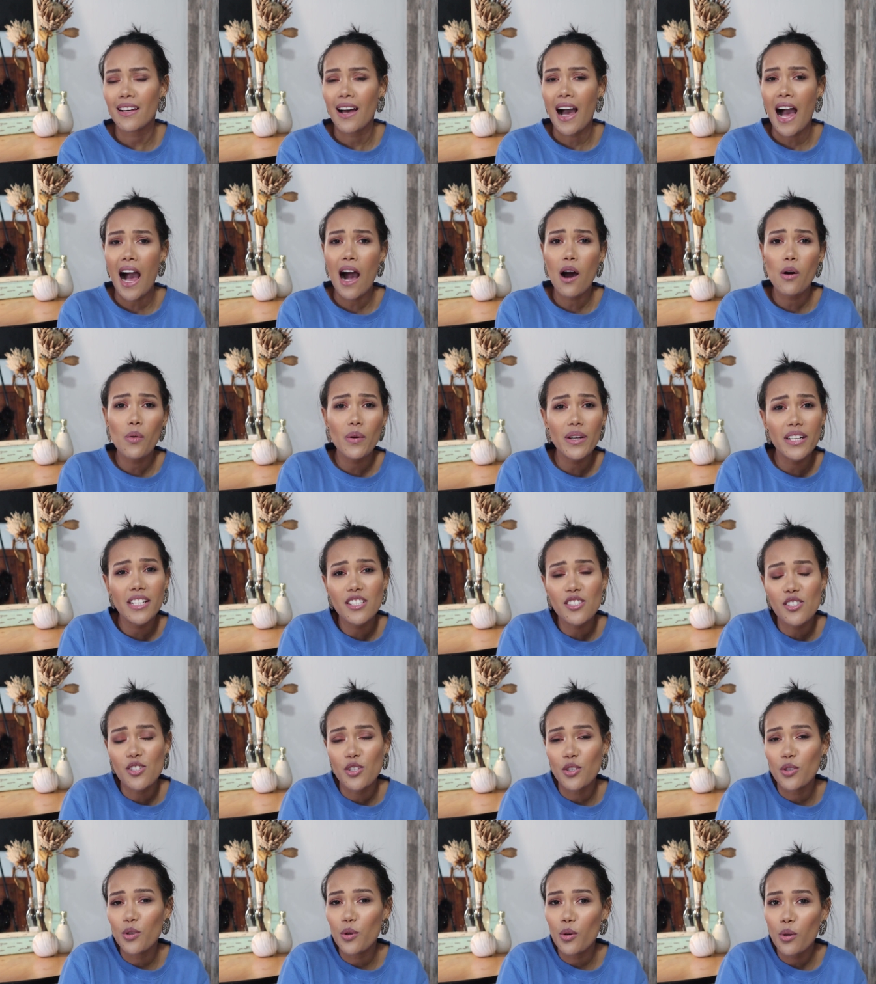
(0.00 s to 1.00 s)
how
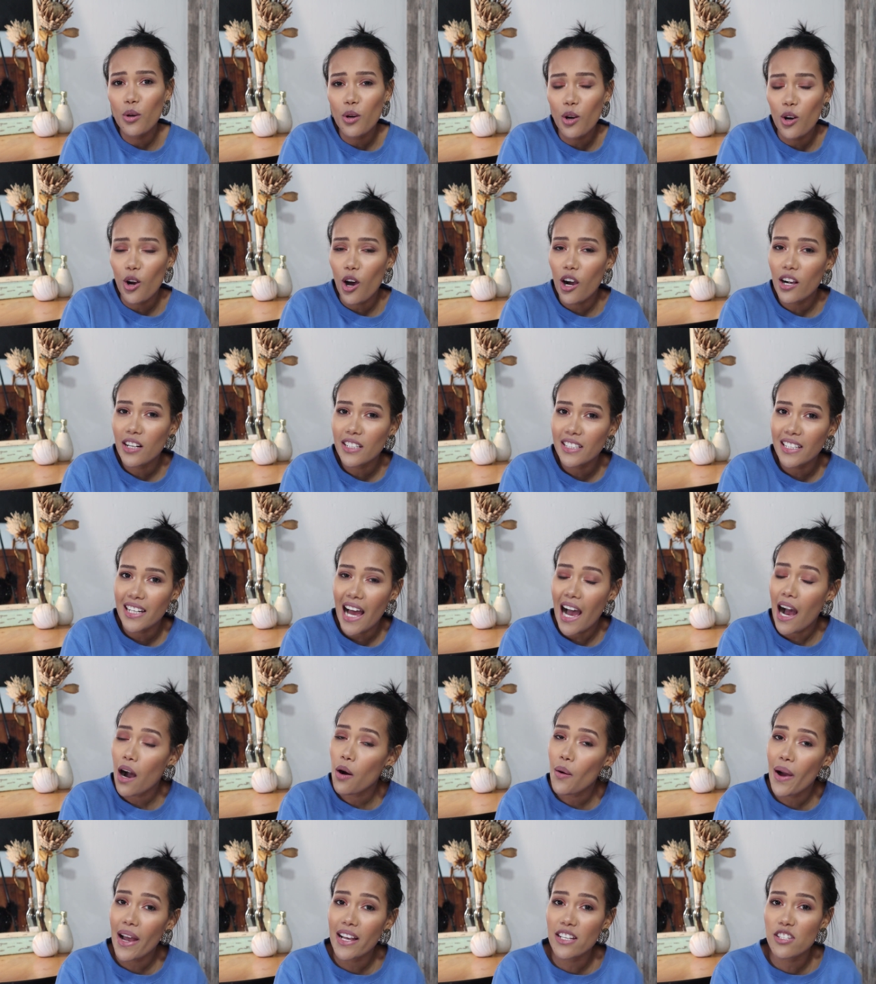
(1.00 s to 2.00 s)
has your
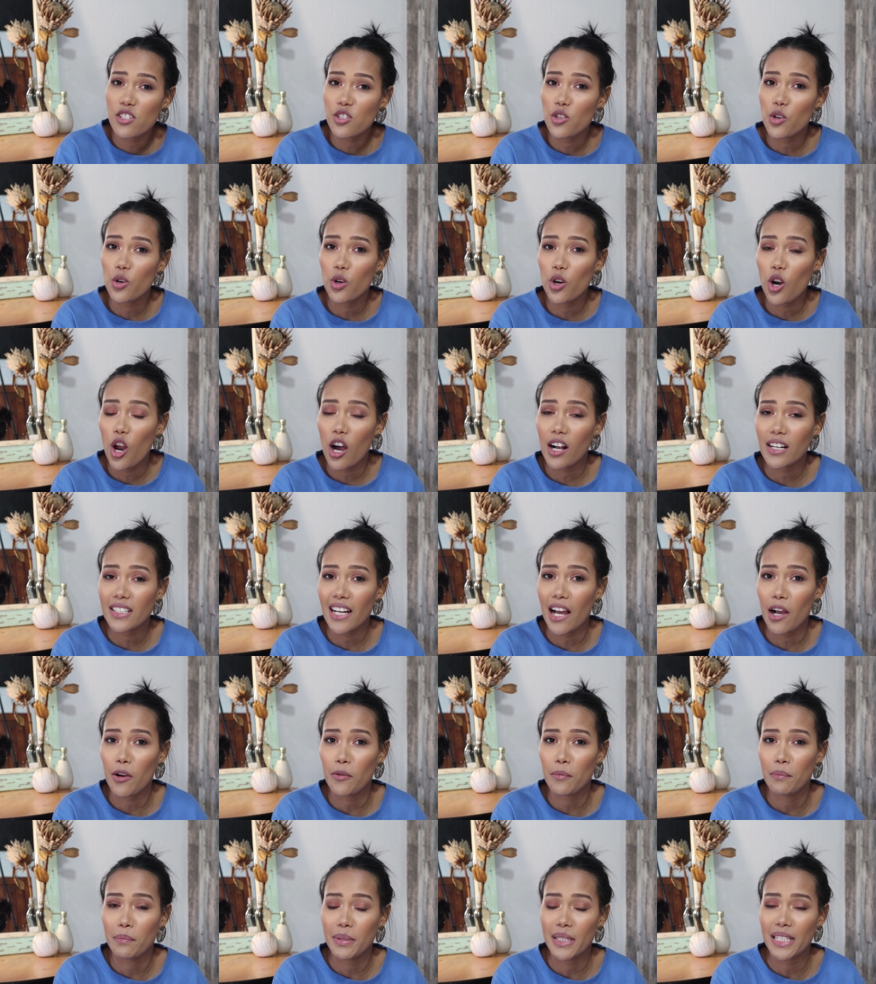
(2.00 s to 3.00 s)

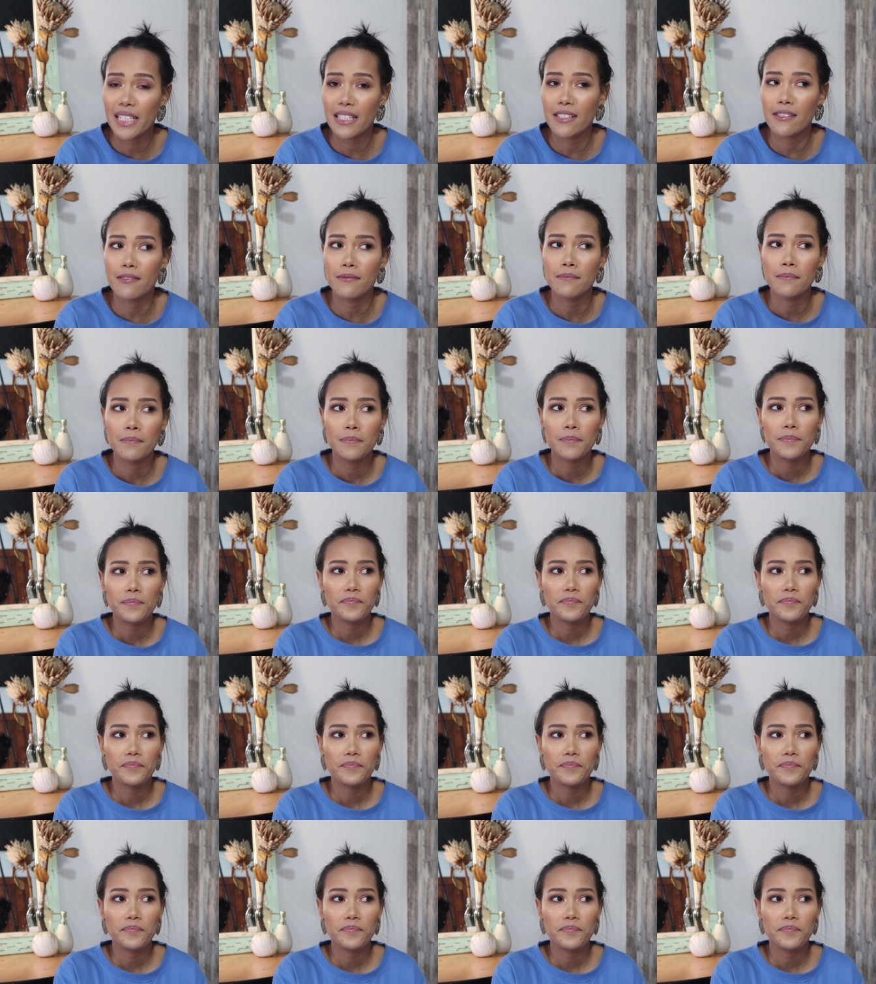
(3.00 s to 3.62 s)
lockdown been?